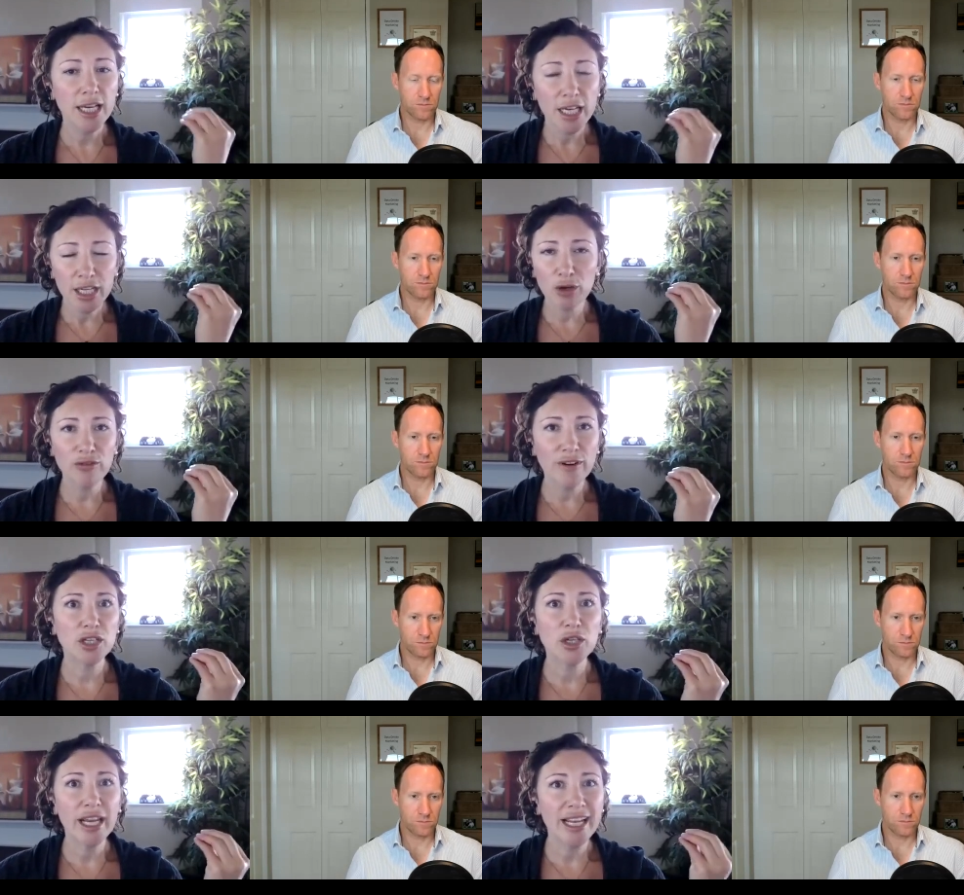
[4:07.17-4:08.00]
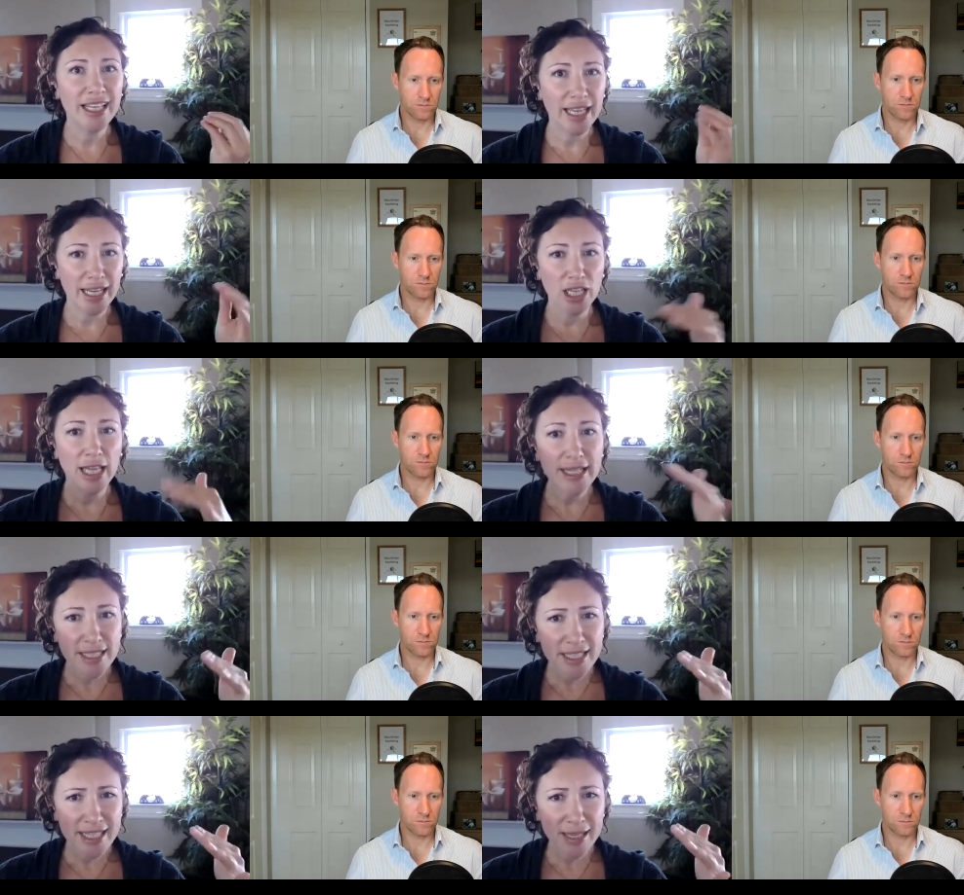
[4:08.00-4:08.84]
Speaker 1: you know, creating like a
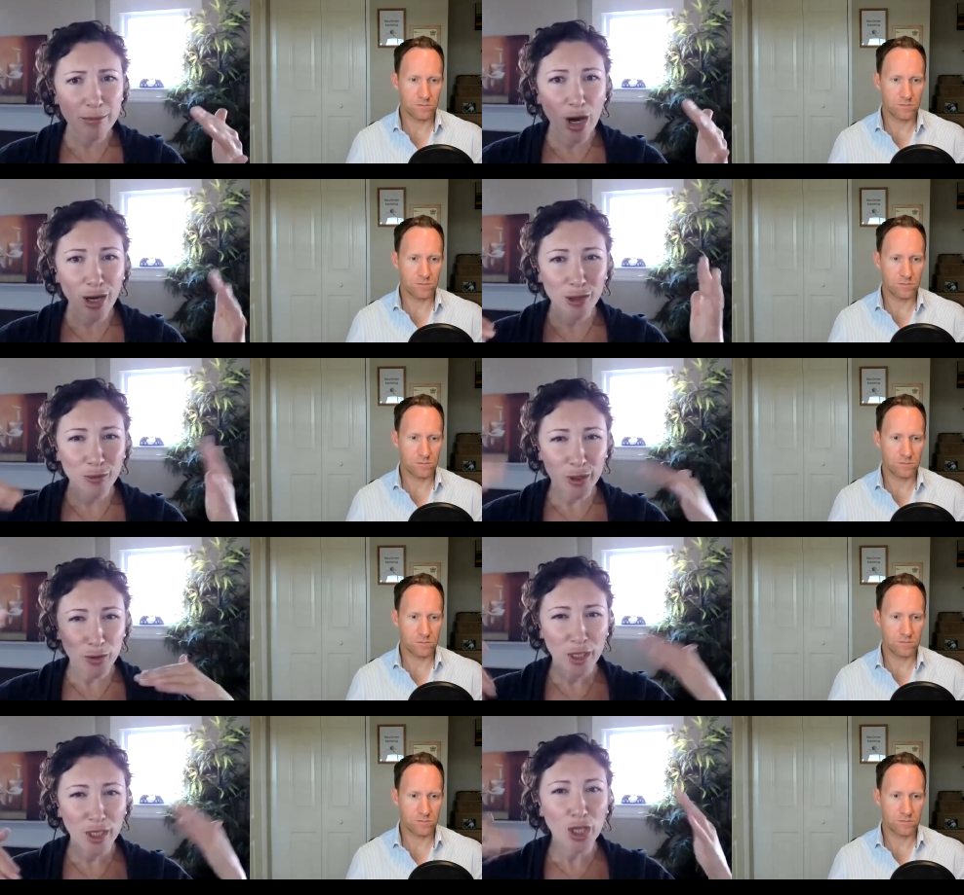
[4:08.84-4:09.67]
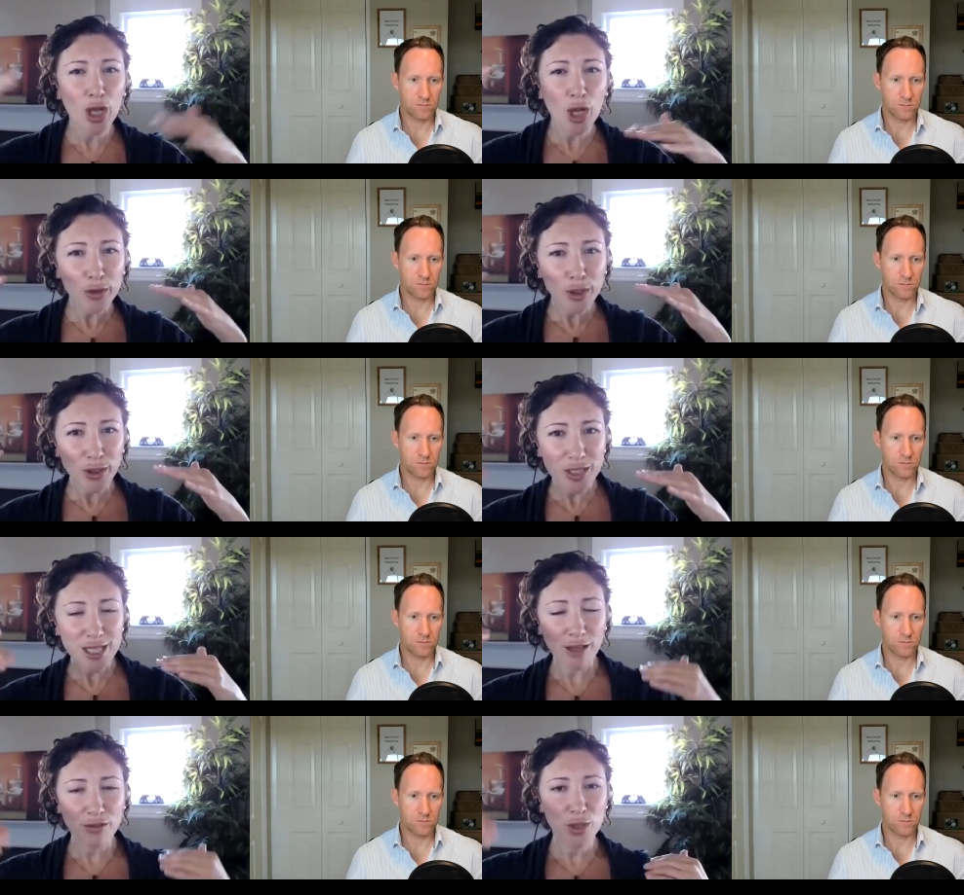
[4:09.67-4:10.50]
licensing model where you can clone
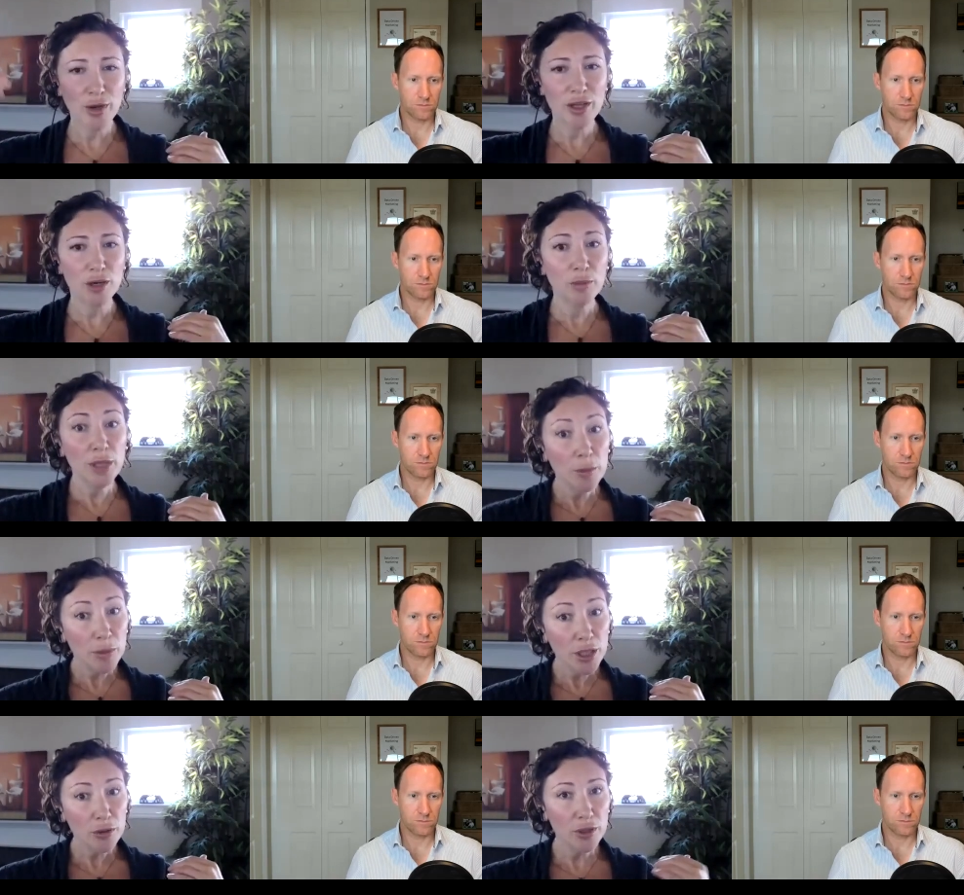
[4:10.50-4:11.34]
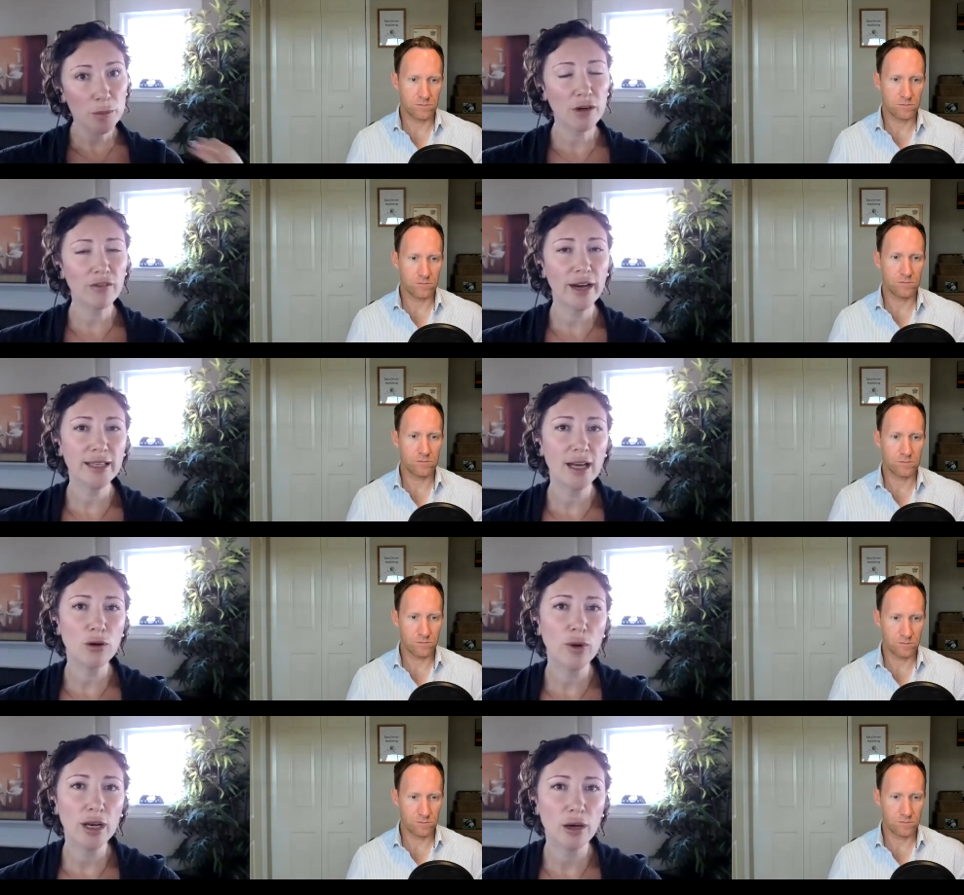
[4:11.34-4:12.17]
yourself through other people who could provide
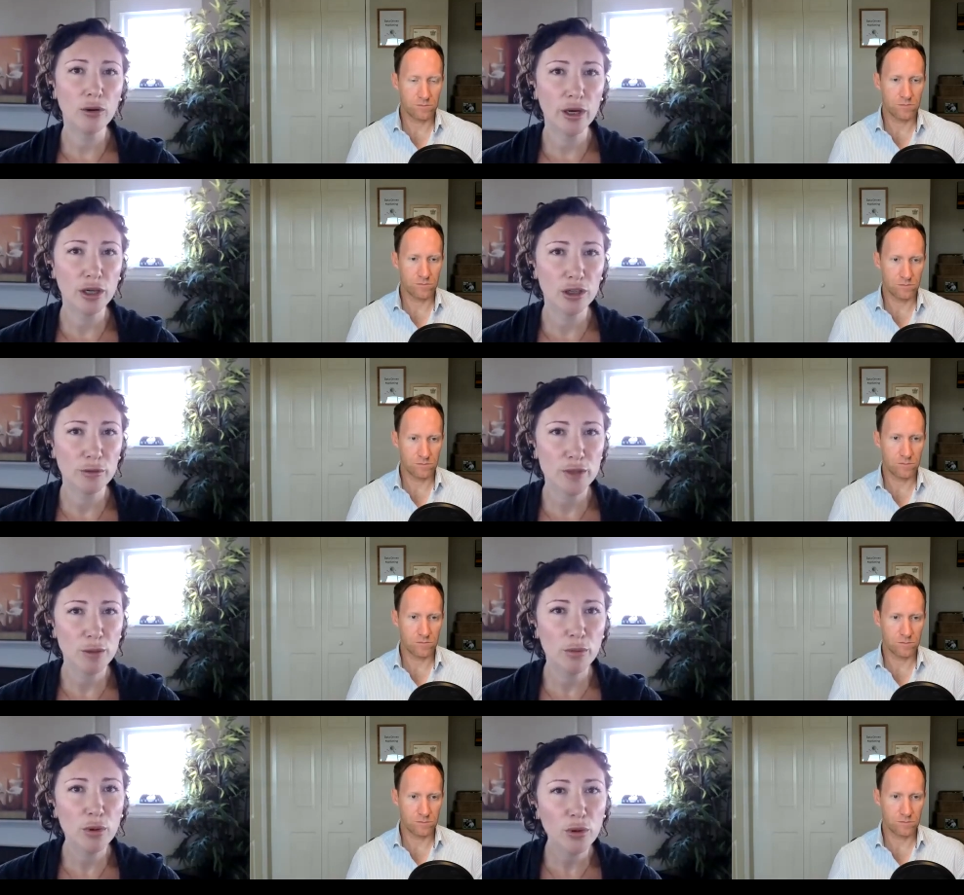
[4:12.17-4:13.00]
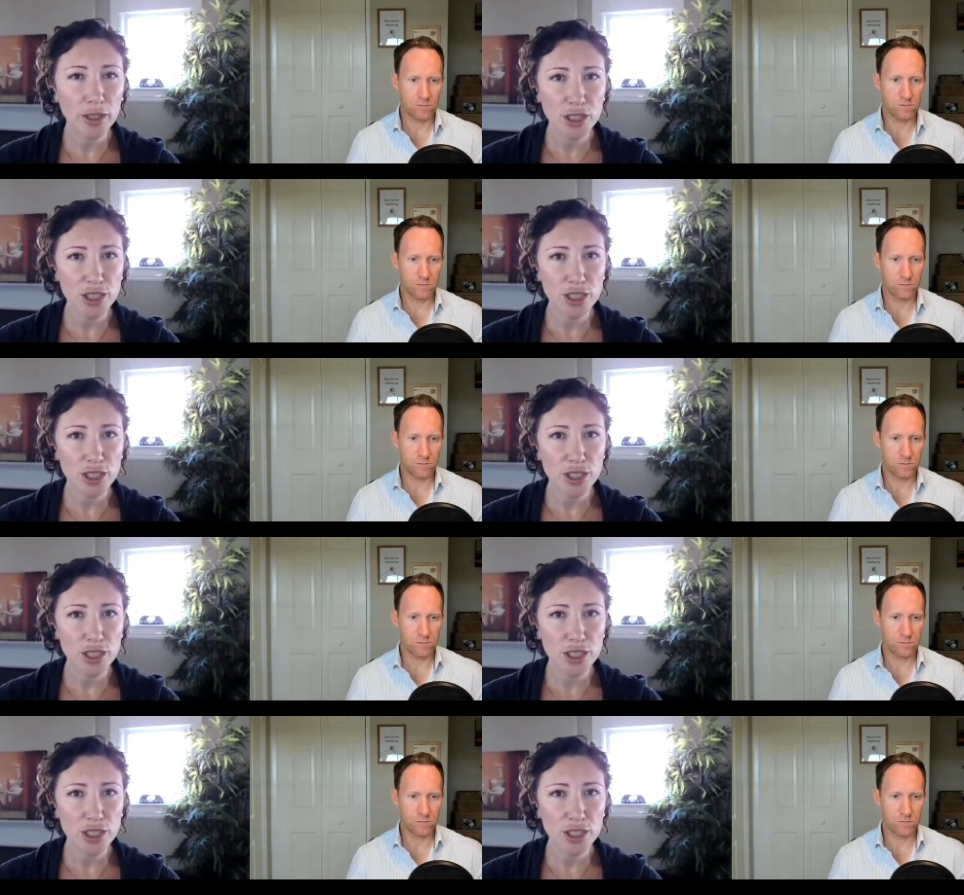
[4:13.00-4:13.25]
that one-on-one or group support.